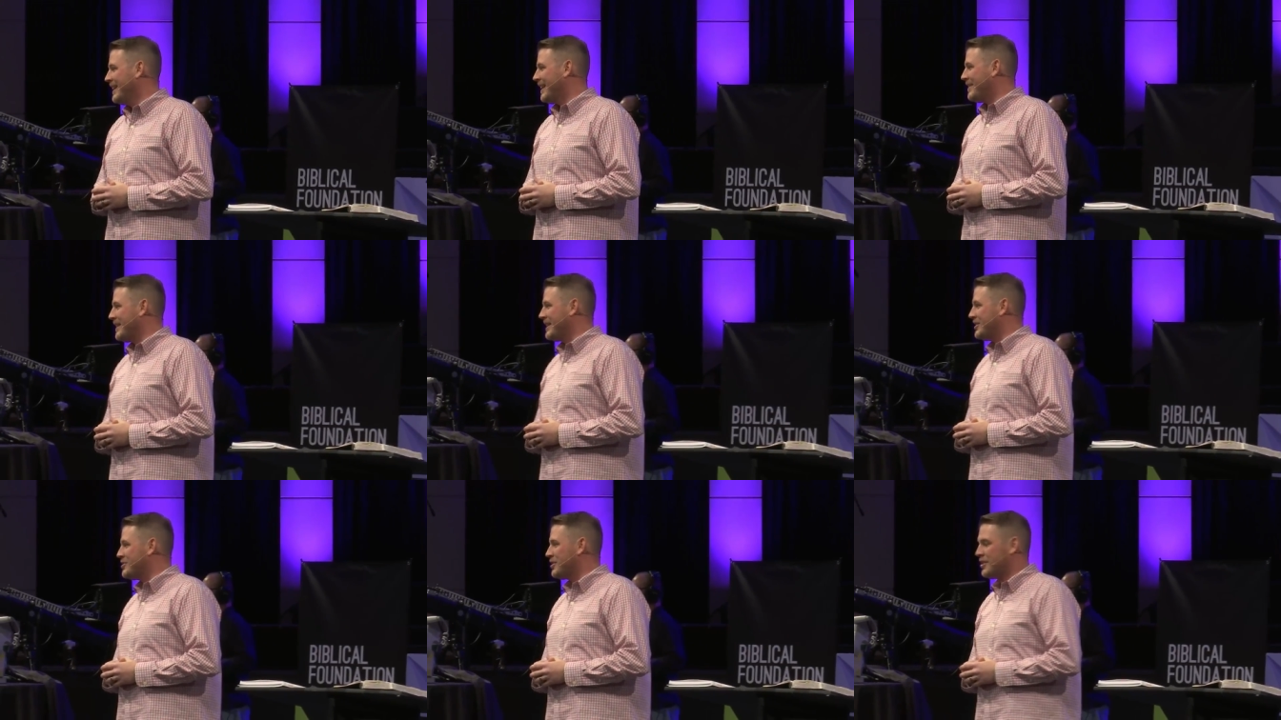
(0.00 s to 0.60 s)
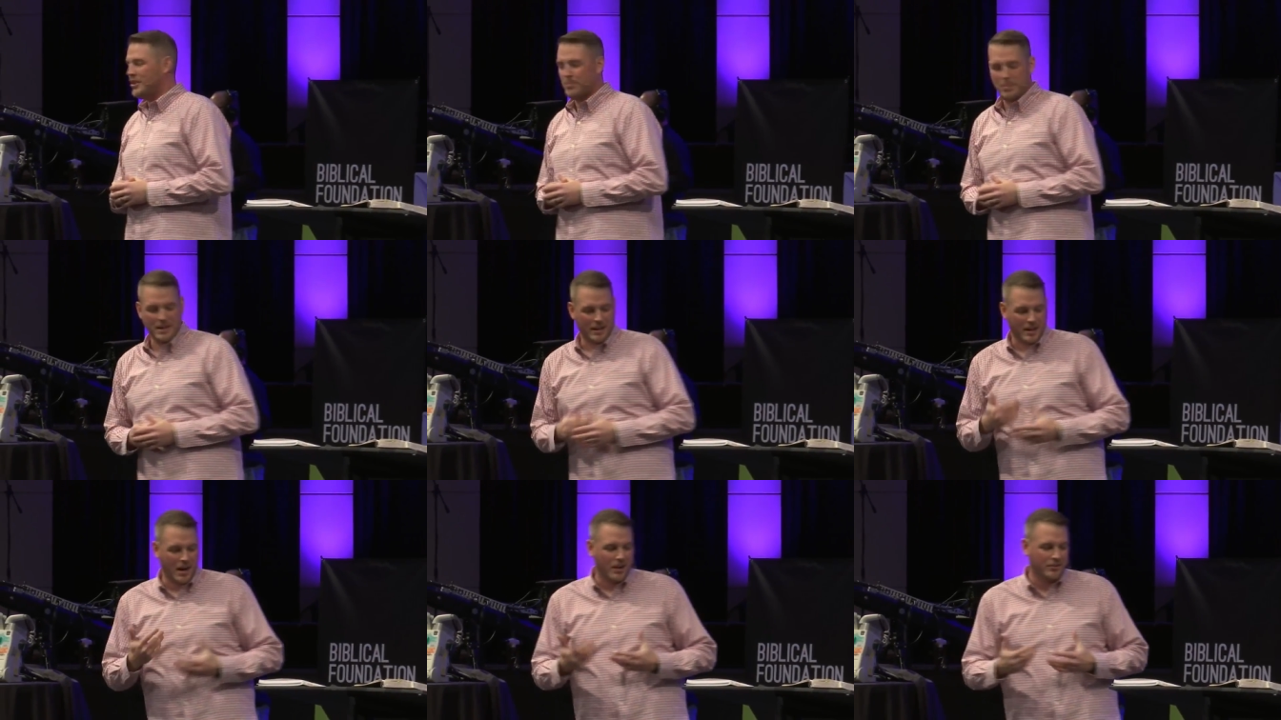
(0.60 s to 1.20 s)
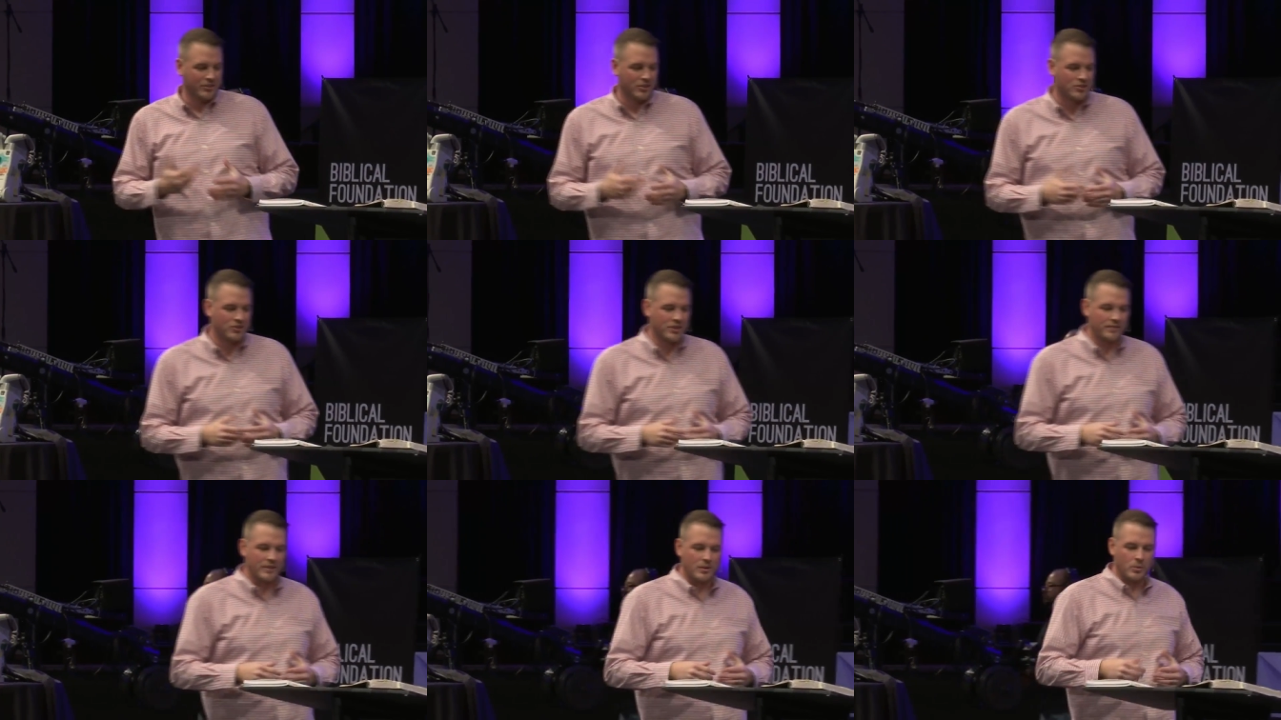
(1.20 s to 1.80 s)
I think it should can be a constant
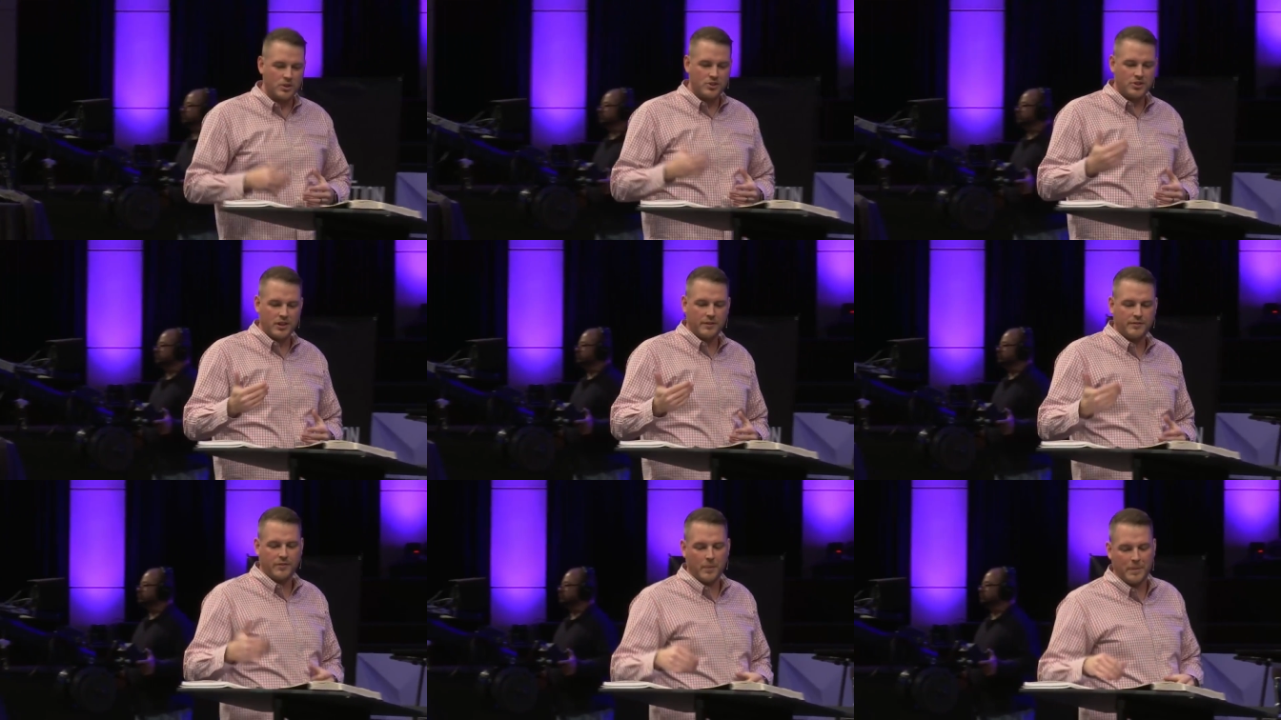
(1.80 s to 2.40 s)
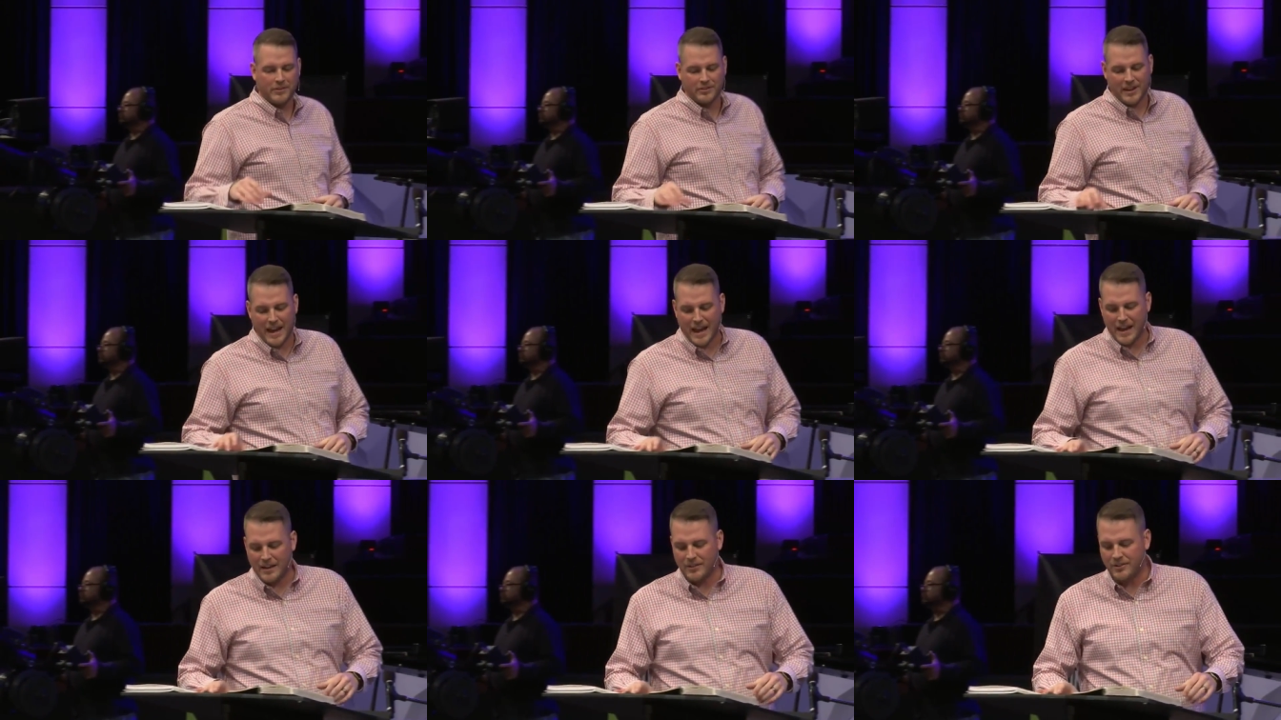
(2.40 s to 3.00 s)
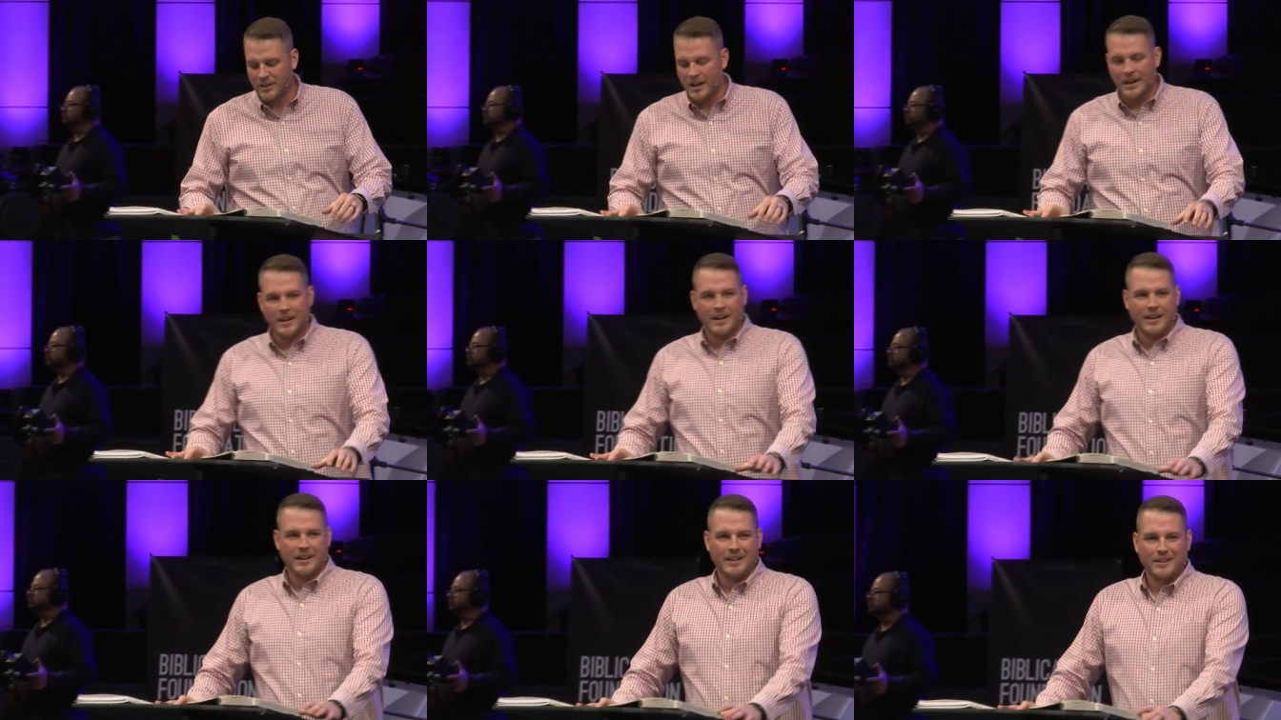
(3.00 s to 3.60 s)
shifting. We shift from the stands
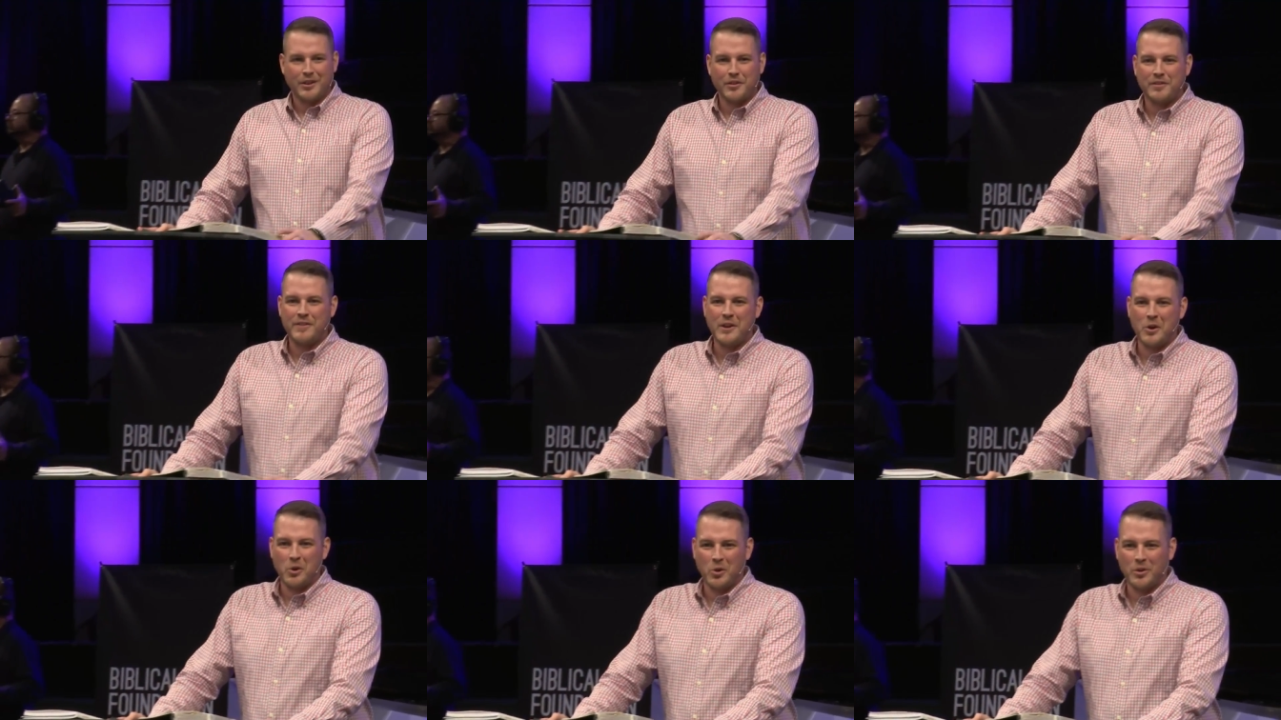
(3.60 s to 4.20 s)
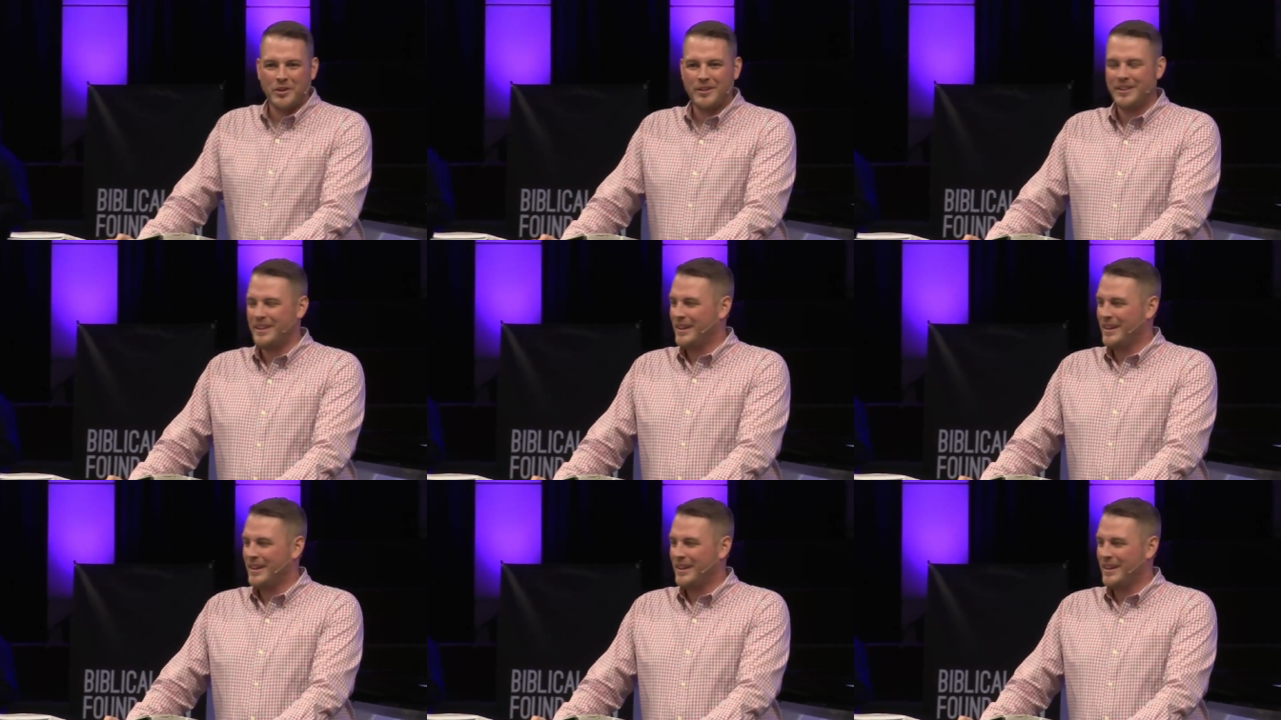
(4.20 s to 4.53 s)
to the field.